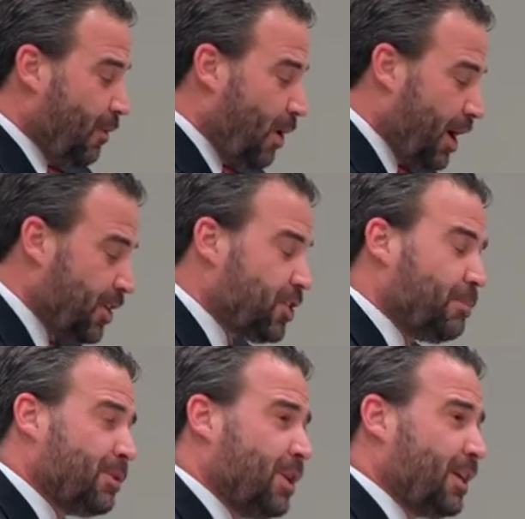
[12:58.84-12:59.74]
want us
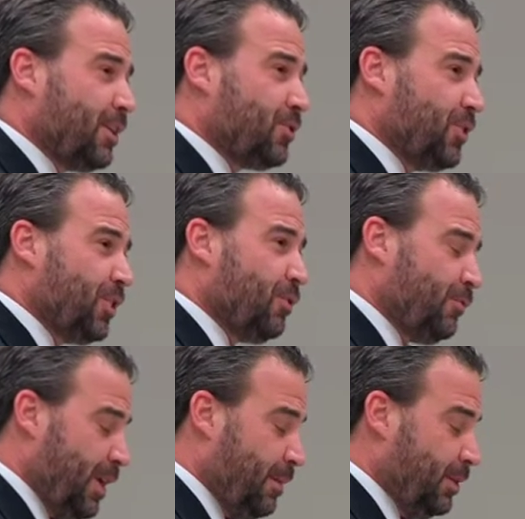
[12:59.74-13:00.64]
to protect our
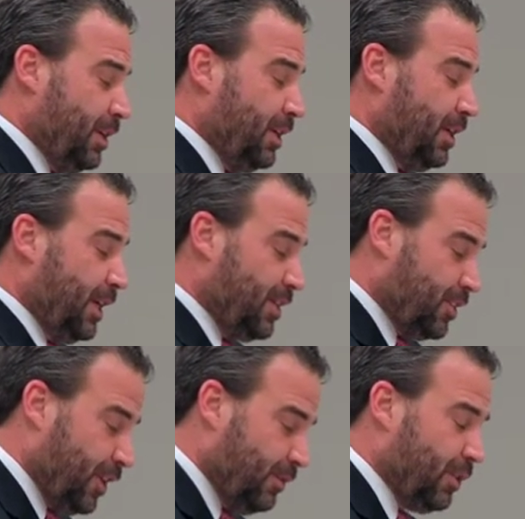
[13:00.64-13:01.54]
single-family
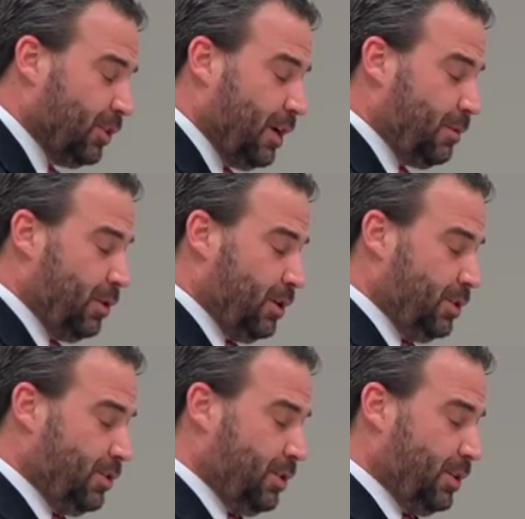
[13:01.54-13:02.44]
East Glenville
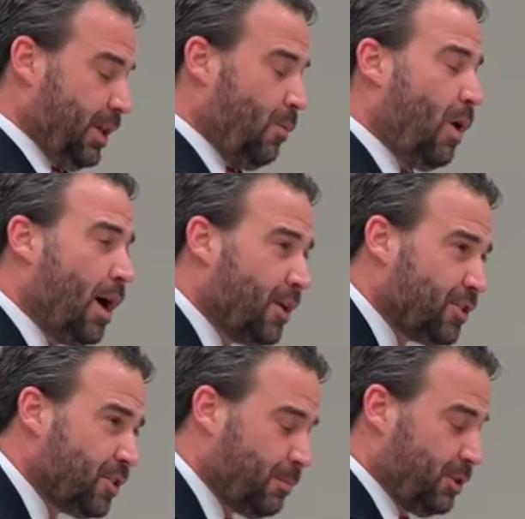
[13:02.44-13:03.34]
neighborhoods. They want
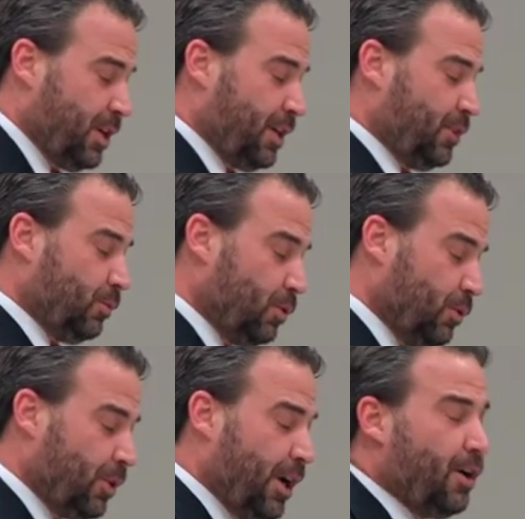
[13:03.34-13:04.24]
us to protect the rural